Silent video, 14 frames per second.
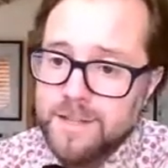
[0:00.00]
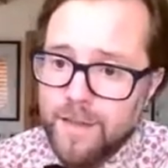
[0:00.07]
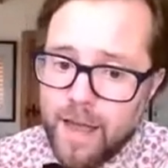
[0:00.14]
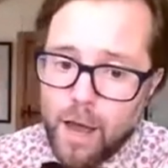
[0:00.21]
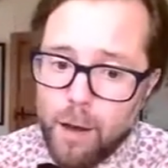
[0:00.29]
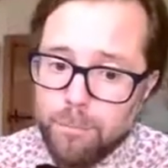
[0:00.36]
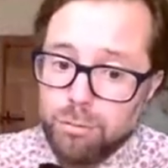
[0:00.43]
And
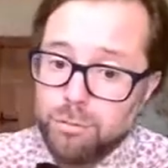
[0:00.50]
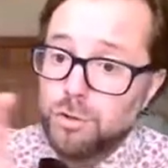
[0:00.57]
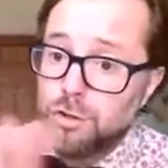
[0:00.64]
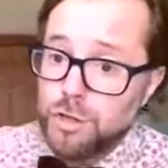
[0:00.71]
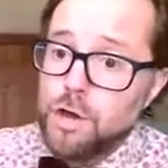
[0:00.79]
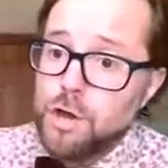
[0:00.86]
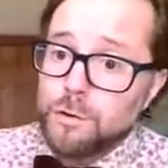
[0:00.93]
they are
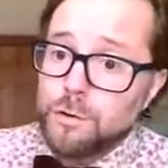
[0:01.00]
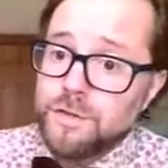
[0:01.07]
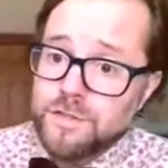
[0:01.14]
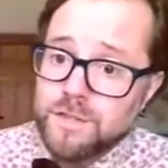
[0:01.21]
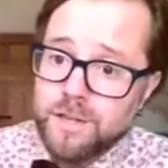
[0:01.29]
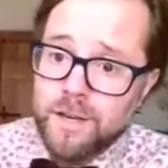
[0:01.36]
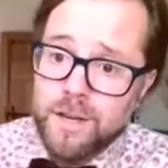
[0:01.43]

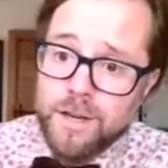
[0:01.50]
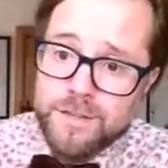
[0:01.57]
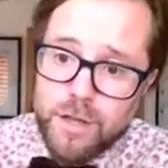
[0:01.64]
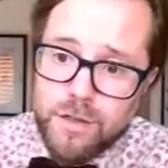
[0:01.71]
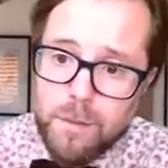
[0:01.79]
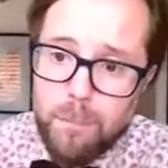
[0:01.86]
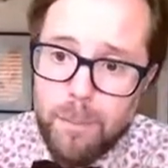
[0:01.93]
produced
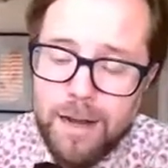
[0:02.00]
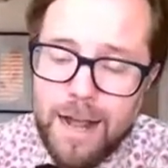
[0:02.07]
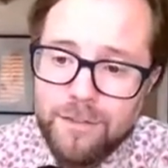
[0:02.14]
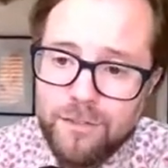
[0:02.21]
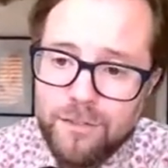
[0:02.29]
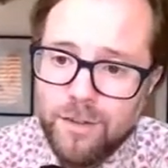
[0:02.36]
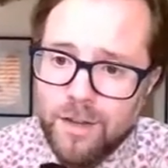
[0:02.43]
so the
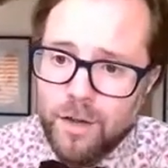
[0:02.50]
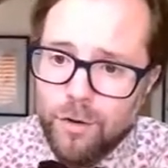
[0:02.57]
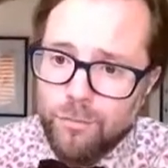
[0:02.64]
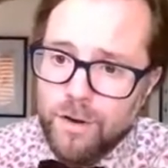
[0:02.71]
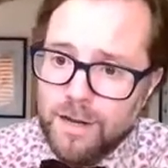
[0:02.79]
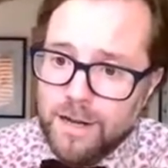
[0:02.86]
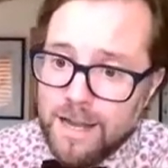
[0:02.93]
plant
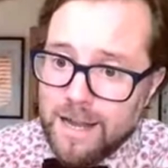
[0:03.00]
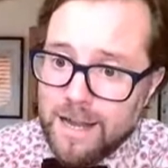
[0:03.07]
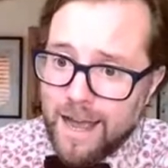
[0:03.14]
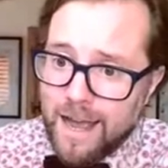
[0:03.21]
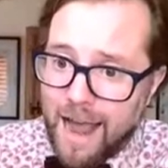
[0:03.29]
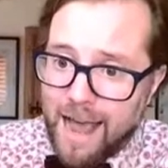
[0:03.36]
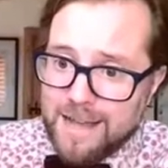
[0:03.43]

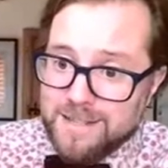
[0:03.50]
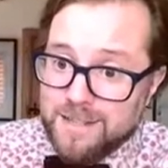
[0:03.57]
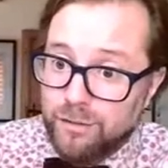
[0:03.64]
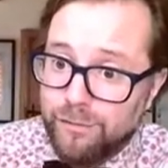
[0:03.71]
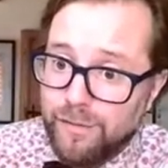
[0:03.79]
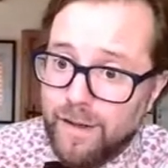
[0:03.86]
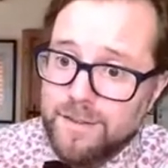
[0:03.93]
really has a
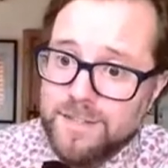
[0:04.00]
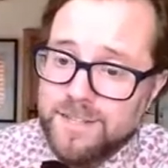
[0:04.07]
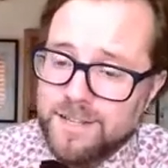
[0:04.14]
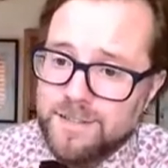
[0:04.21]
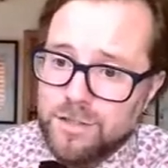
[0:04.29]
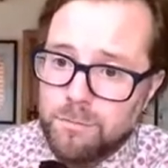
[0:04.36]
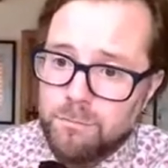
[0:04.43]
defense
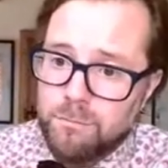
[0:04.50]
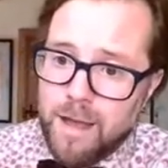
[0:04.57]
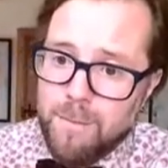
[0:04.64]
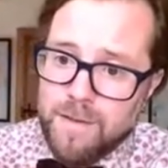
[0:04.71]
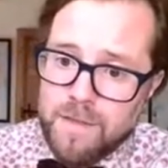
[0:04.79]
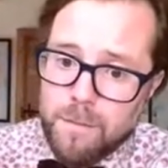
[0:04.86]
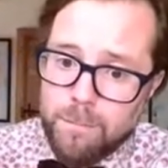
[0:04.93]
system.
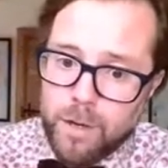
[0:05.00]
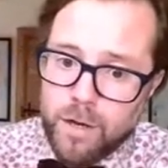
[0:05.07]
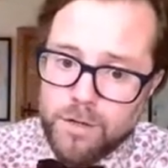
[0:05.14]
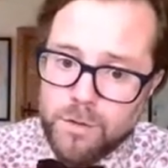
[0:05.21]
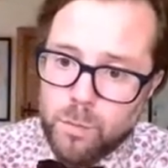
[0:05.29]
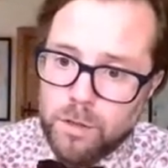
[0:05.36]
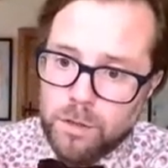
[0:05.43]
Maybe the
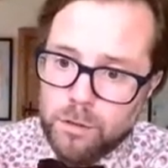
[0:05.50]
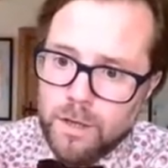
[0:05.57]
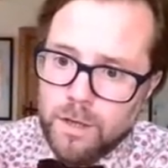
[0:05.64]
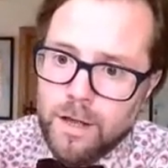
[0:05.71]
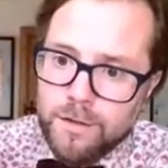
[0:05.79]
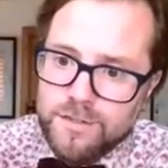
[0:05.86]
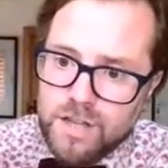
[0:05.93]
bird will
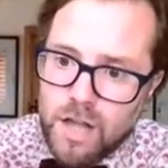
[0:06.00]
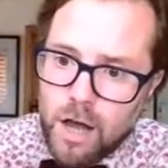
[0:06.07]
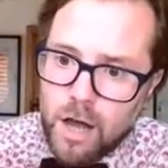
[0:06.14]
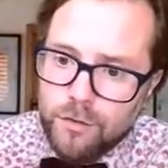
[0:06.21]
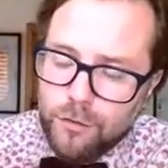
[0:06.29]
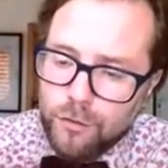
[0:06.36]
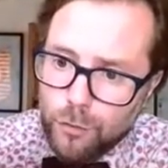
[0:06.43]

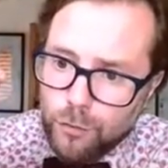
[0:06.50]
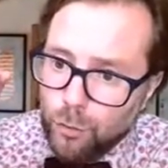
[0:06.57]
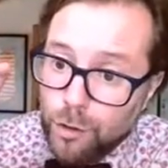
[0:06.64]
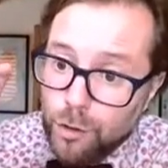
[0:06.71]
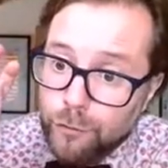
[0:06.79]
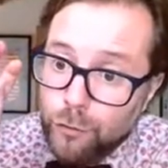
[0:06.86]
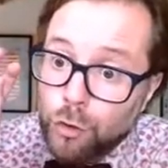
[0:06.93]
start to
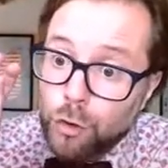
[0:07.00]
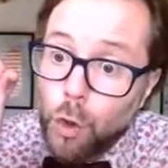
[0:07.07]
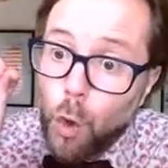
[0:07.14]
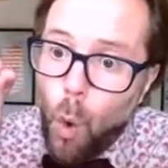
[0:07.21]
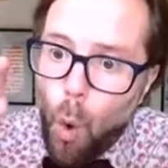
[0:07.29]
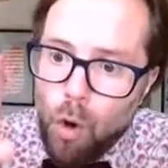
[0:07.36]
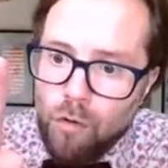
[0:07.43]
sort of
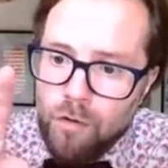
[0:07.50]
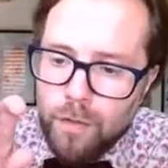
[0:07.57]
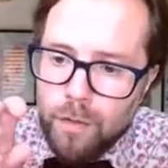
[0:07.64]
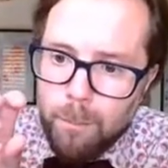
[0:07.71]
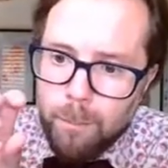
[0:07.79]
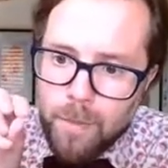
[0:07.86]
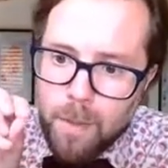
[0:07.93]
gnaw at
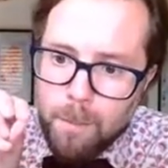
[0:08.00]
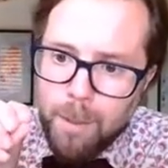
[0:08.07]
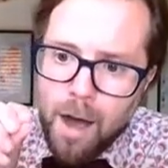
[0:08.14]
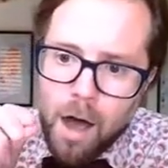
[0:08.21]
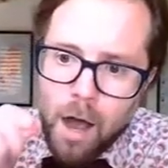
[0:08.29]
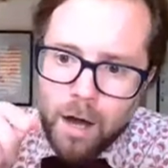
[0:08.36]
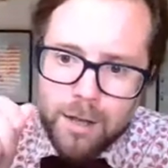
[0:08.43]
the, the
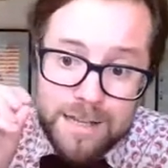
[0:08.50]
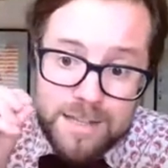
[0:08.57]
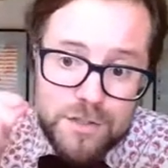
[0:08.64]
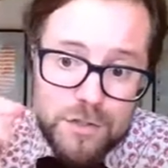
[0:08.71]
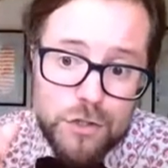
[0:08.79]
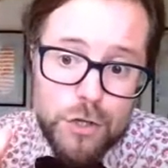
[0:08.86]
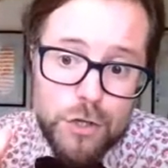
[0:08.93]
bark and
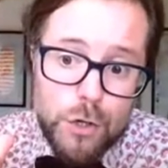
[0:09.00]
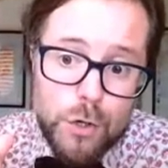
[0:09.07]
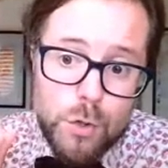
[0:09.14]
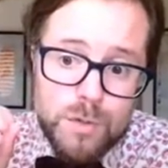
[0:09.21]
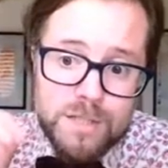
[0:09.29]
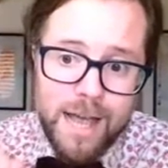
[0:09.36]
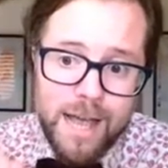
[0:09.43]
it's
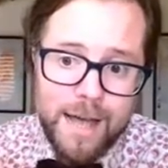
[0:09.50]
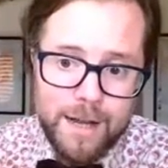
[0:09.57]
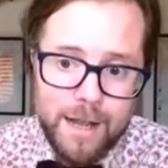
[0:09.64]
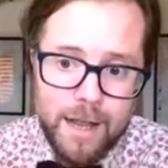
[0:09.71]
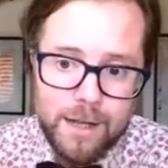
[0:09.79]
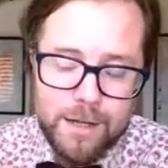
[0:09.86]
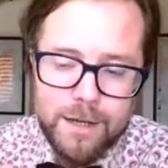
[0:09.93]
too
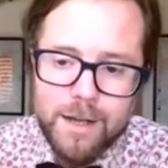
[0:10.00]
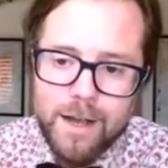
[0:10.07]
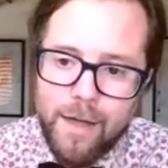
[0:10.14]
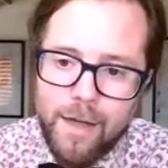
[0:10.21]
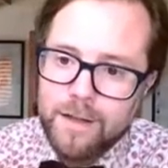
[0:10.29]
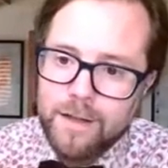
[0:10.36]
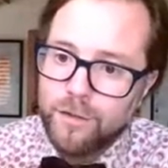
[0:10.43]
tannic
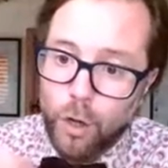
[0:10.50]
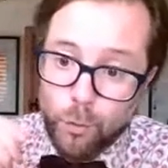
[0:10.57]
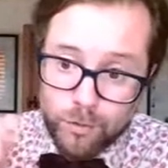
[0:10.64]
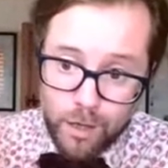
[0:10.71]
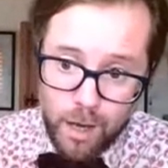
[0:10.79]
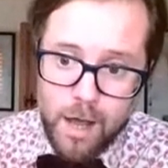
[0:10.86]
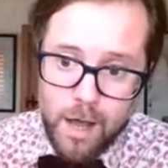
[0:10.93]
and they
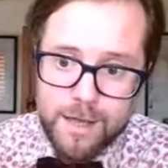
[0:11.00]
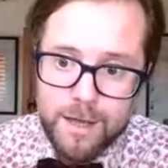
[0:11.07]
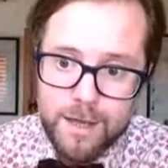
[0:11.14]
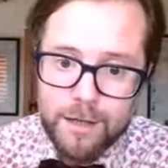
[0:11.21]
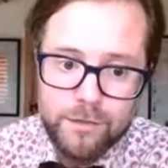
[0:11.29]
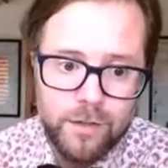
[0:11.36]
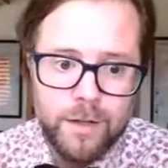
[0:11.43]
don't
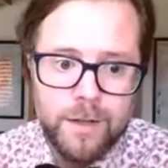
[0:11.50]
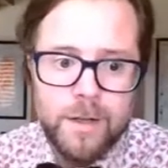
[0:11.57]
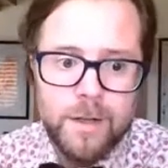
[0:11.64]
like it.